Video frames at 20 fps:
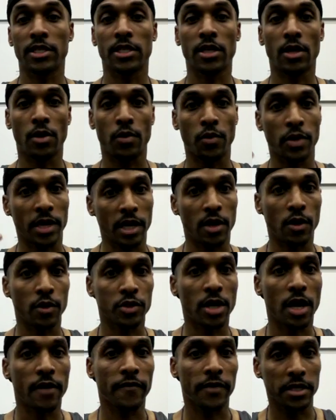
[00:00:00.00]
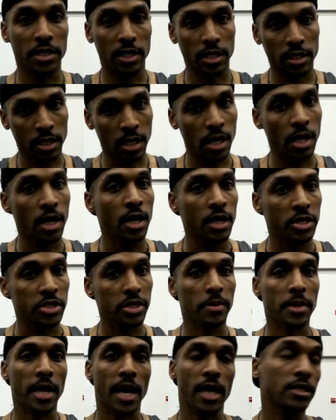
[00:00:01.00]
So when it goes off, I just
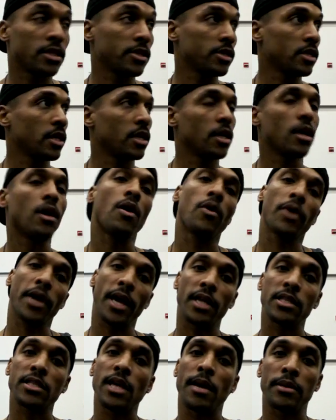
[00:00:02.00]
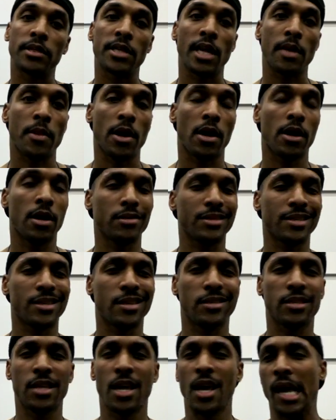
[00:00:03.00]
subconsciously know, okay, it's time to take my herbs.
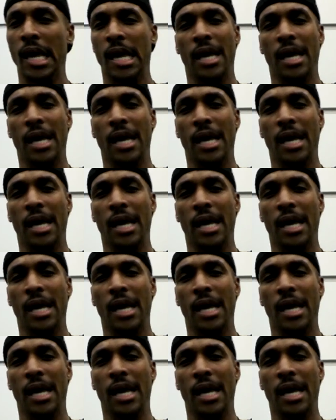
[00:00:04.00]
Because